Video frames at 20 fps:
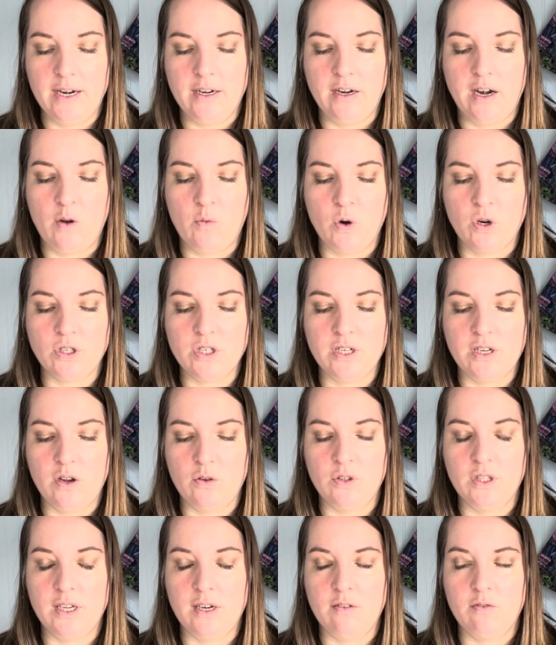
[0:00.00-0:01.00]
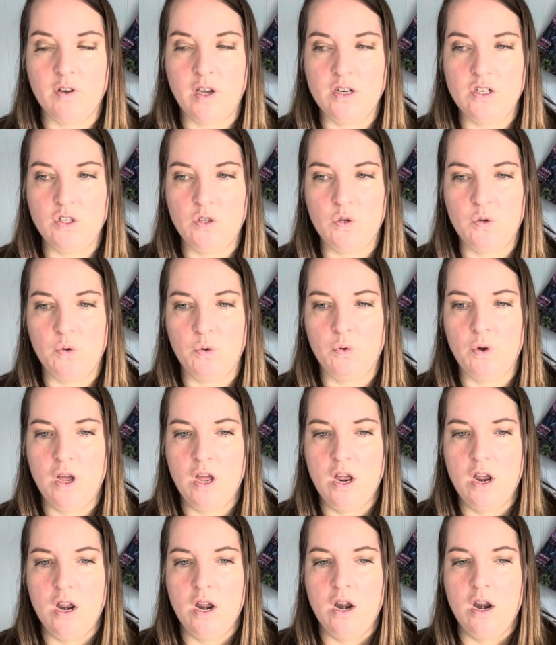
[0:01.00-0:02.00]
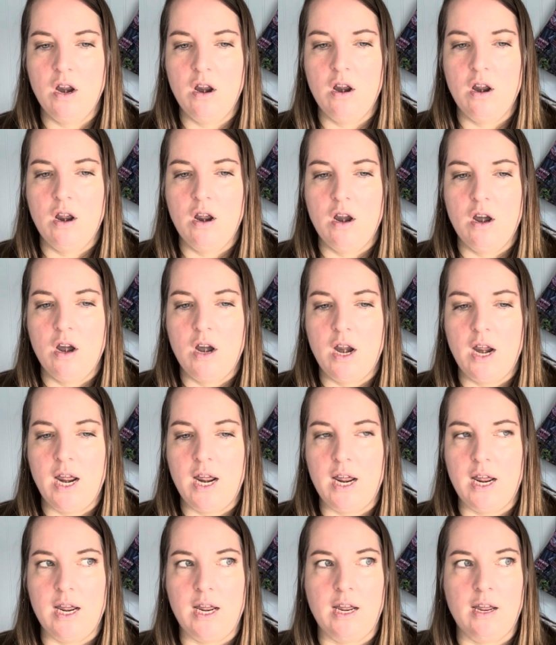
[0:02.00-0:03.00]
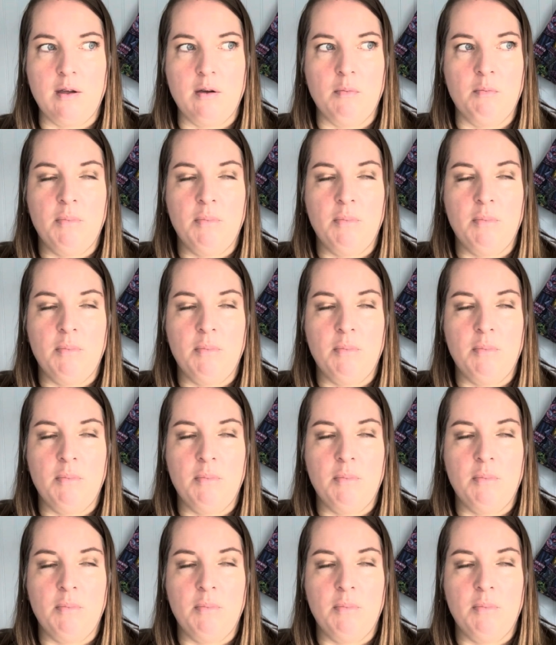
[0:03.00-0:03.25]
and I worked it out that if I do a 1.25